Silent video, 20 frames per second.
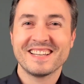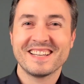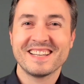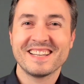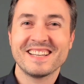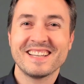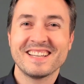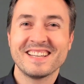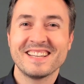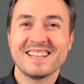
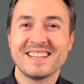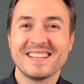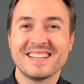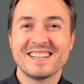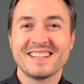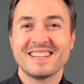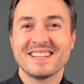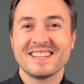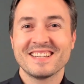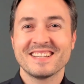
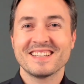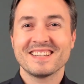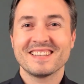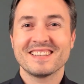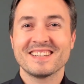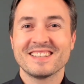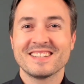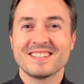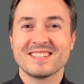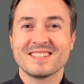
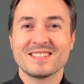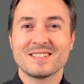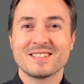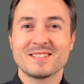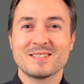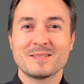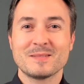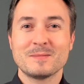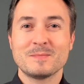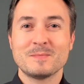
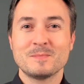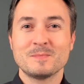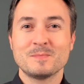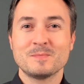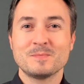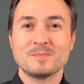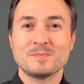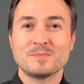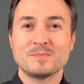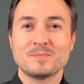
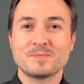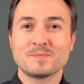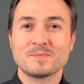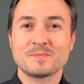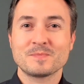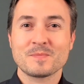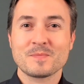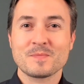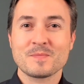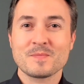
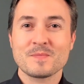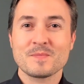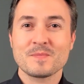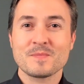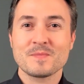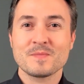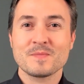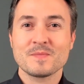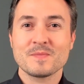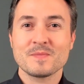
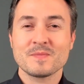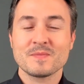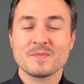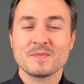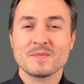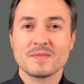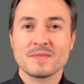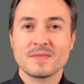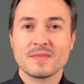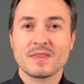
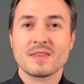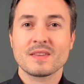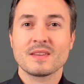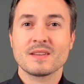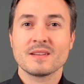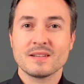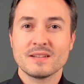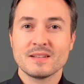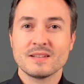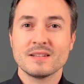
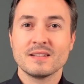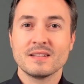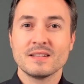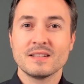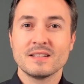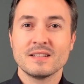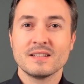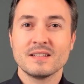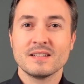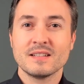
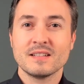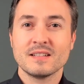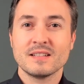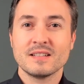The person shown says nothing.